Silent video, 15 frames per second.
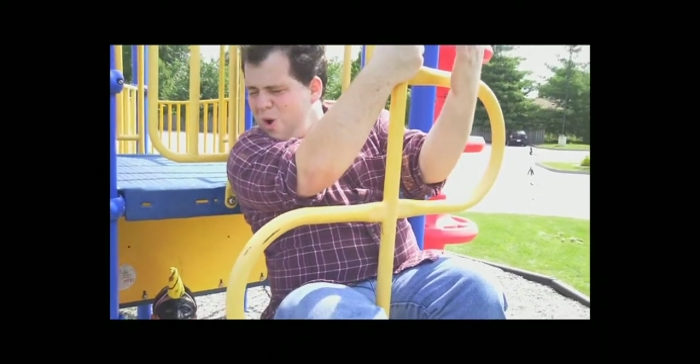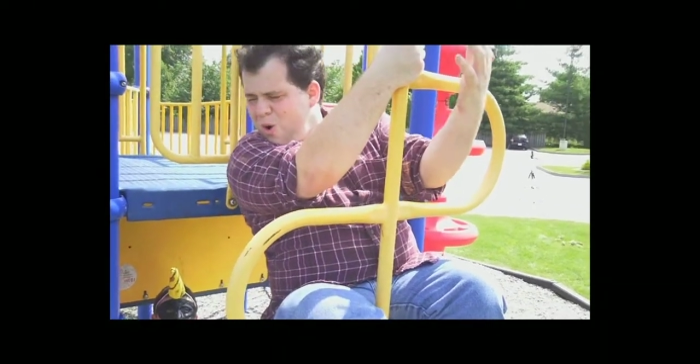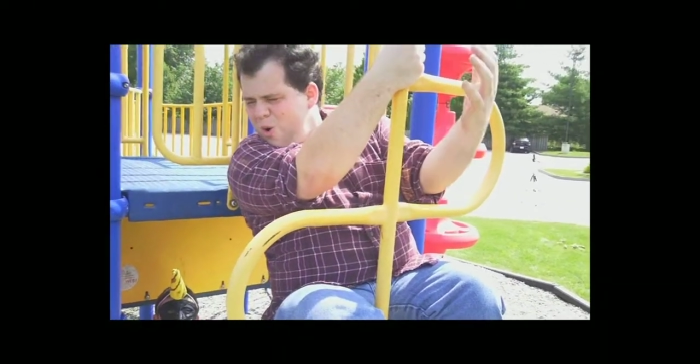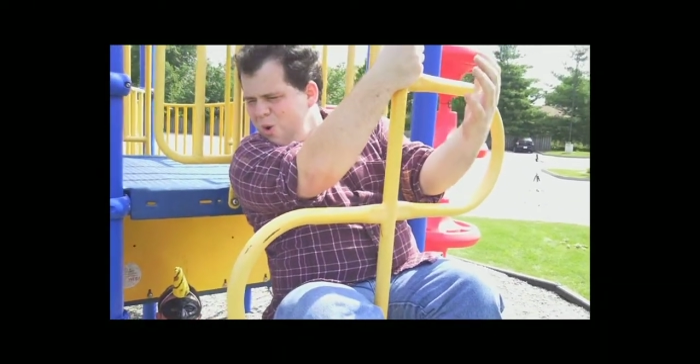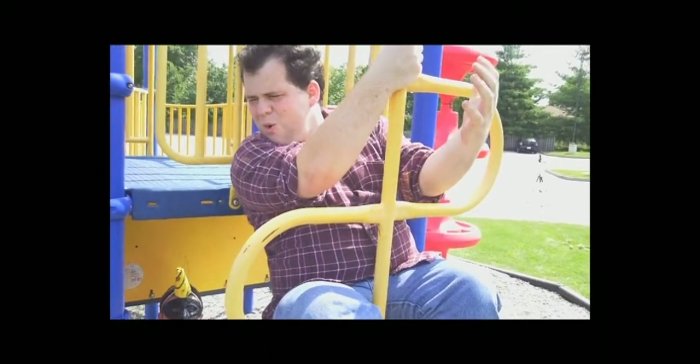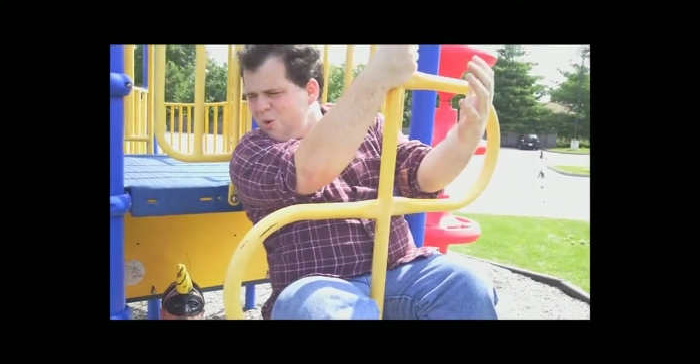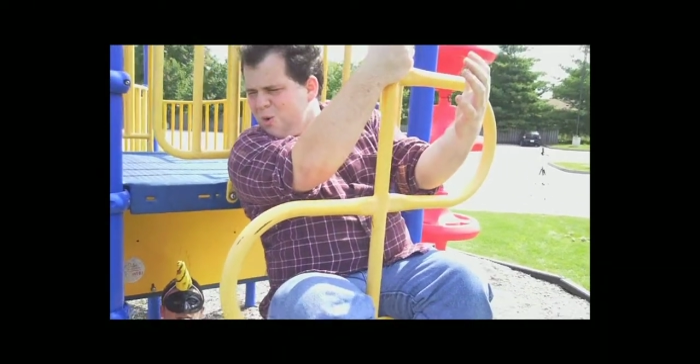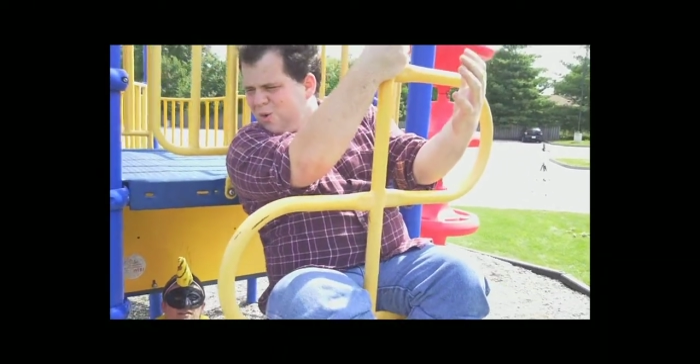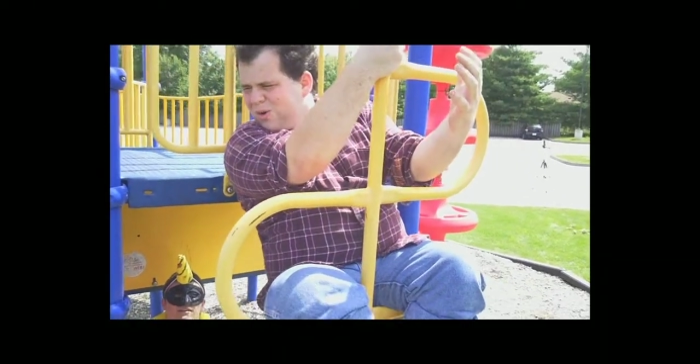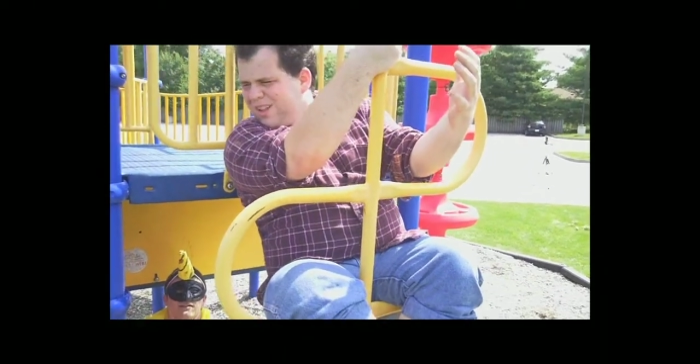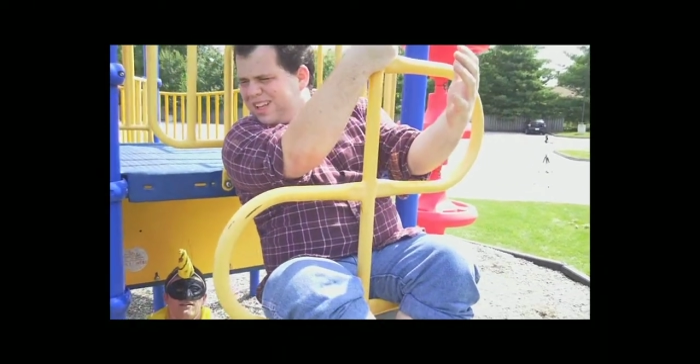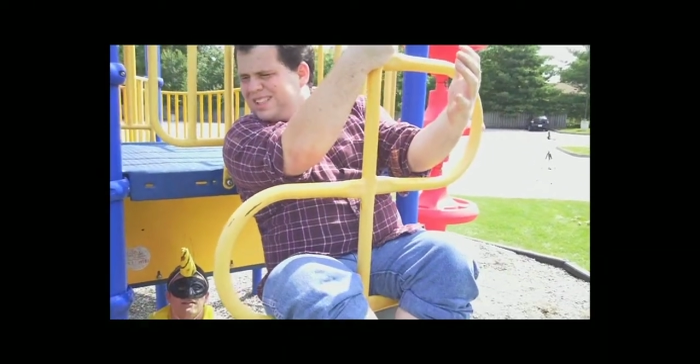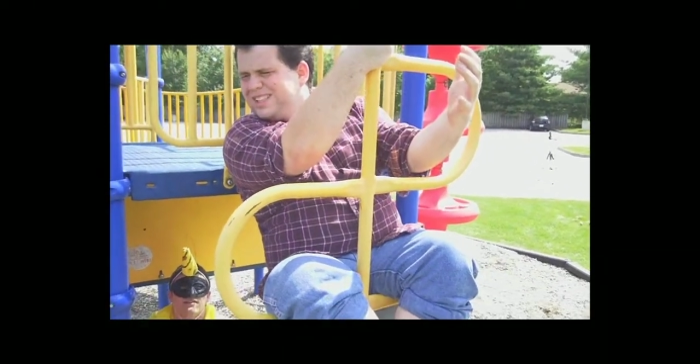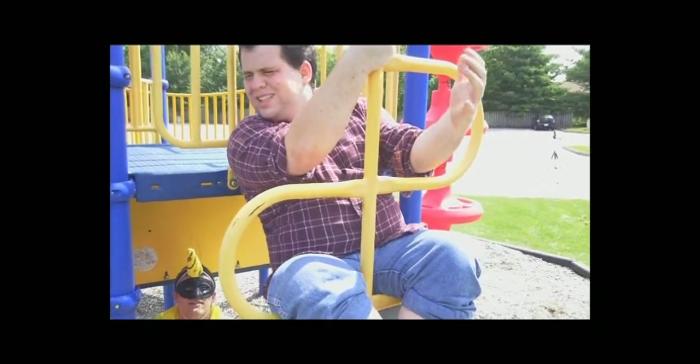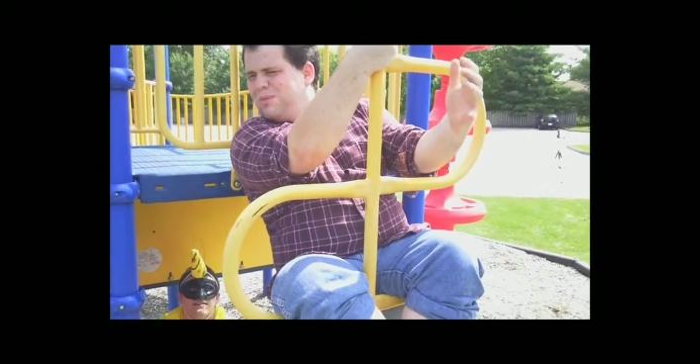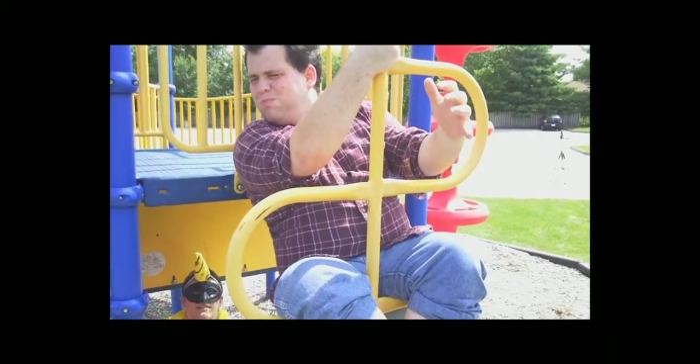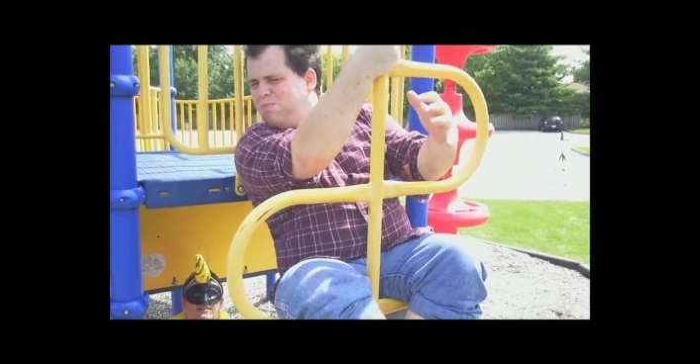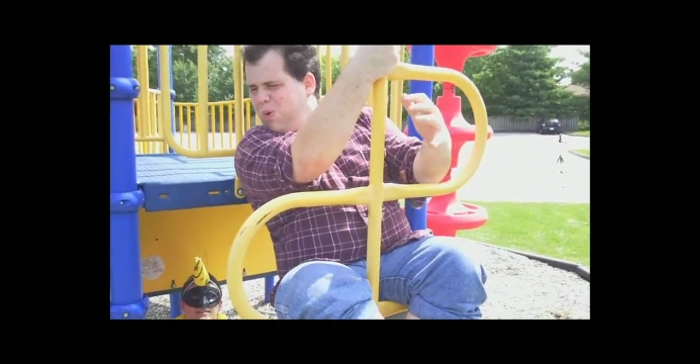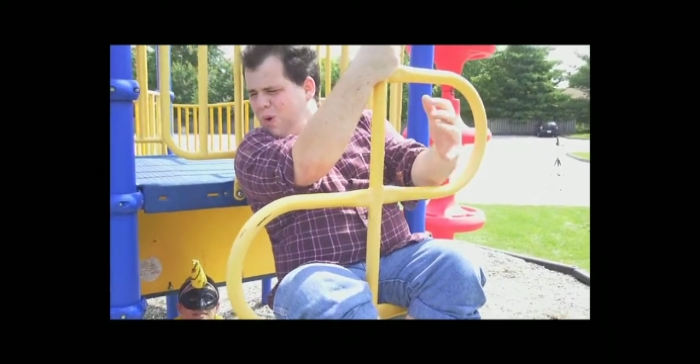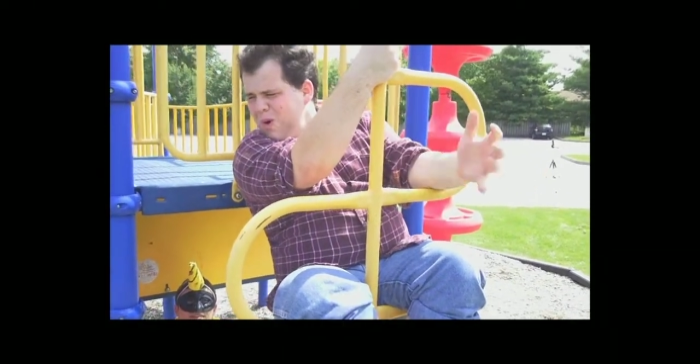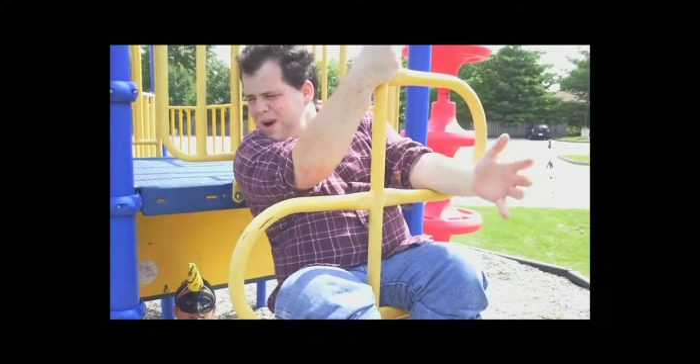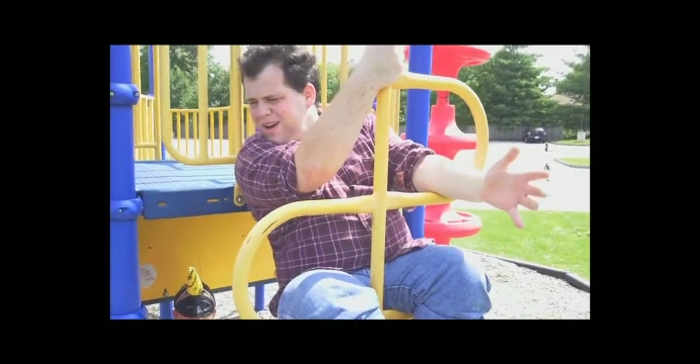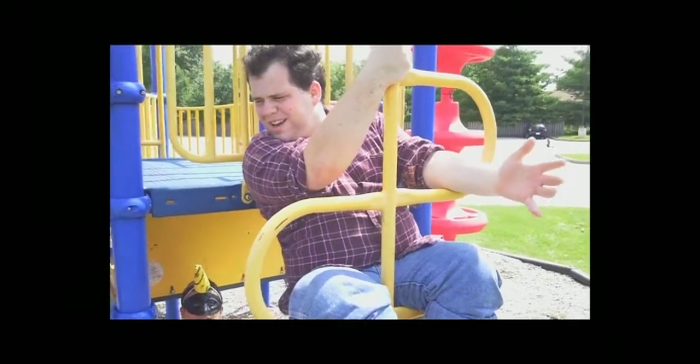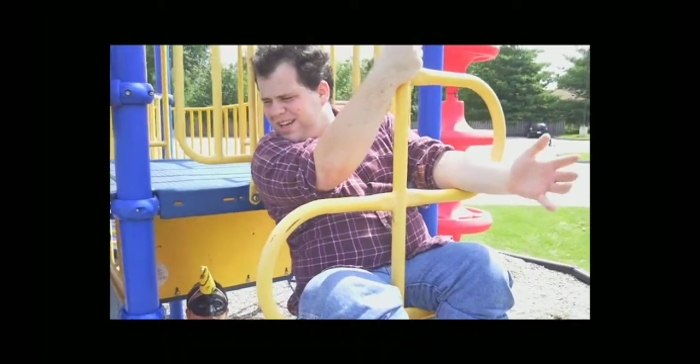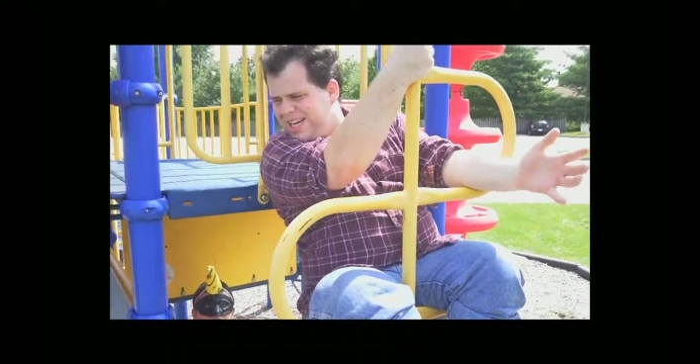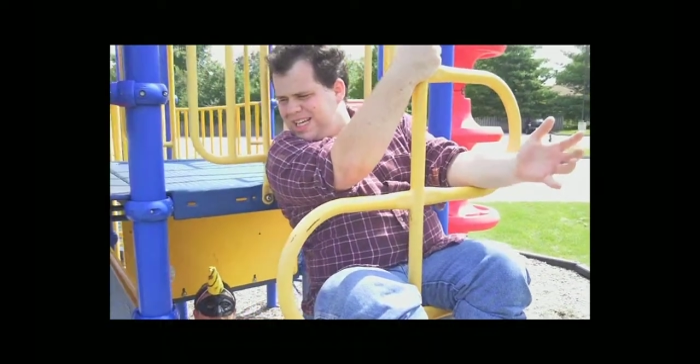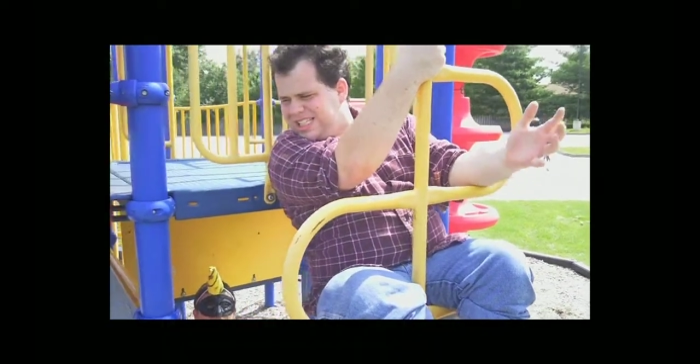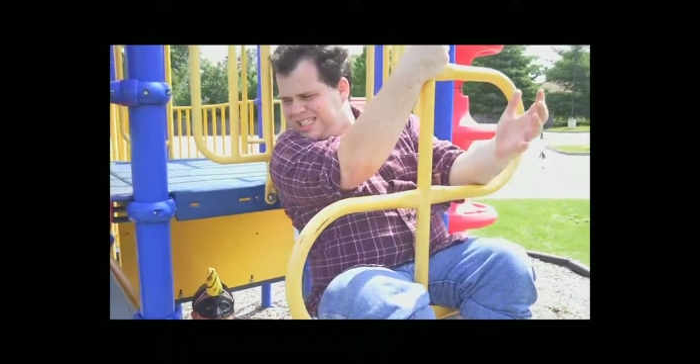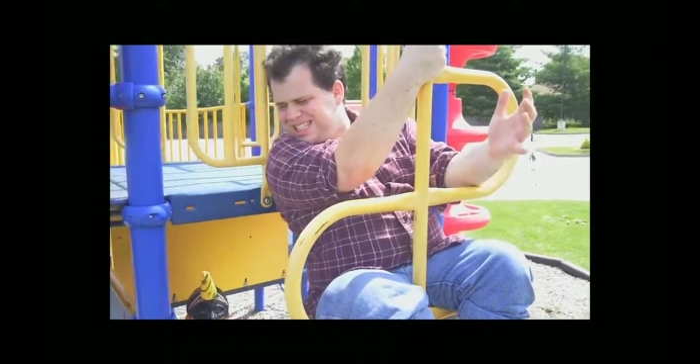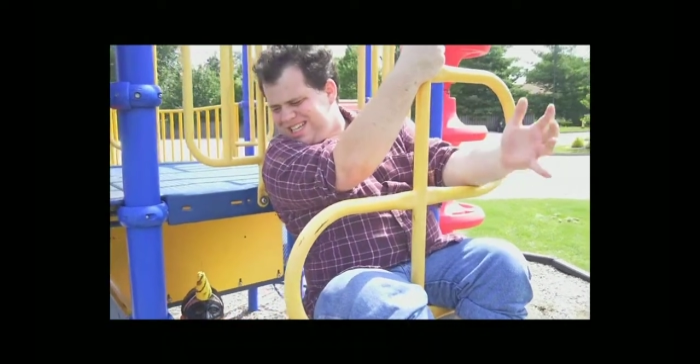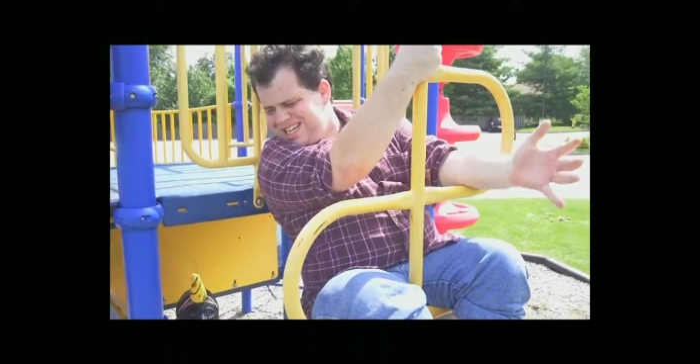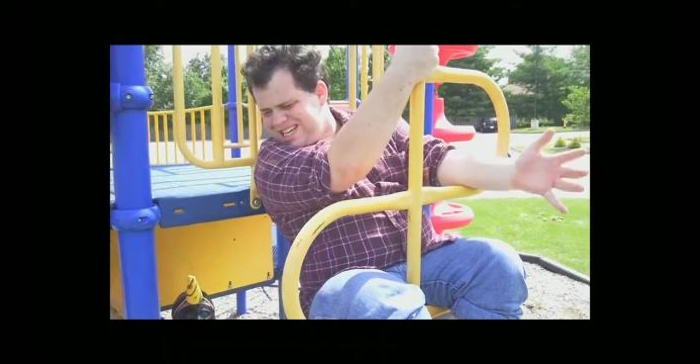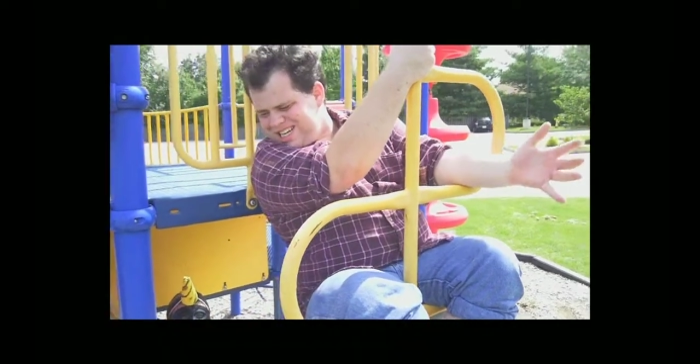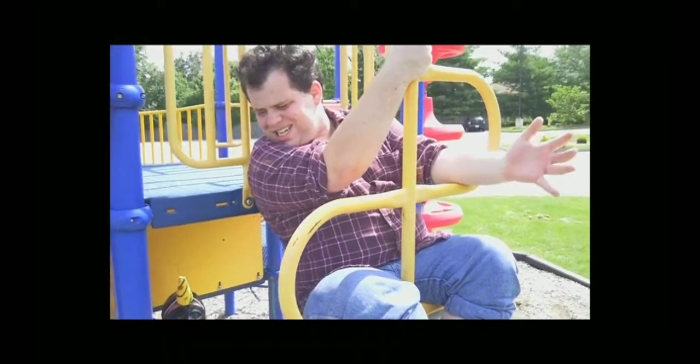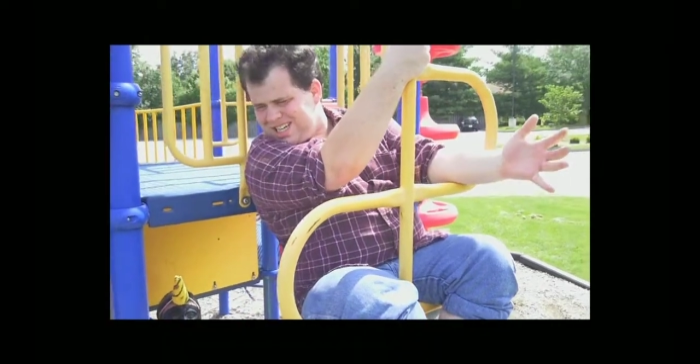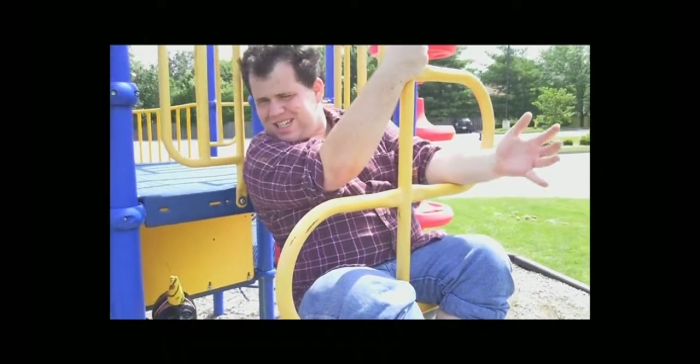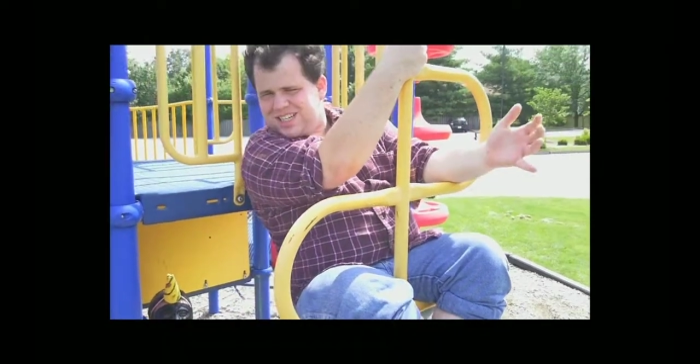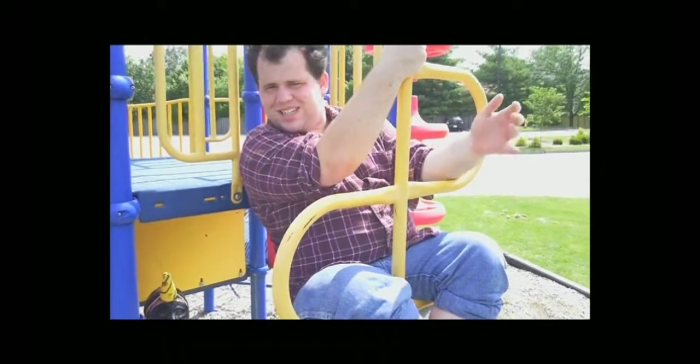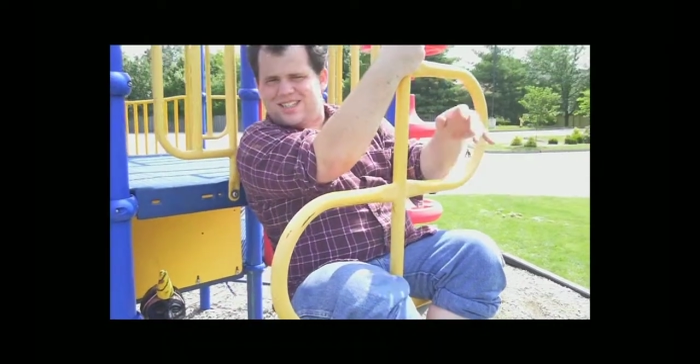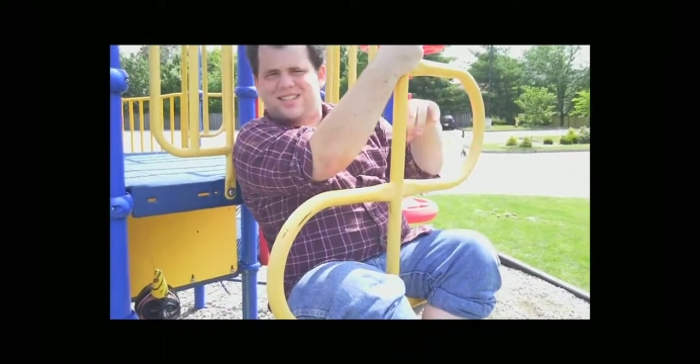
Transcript: No! That's the point! He didn't!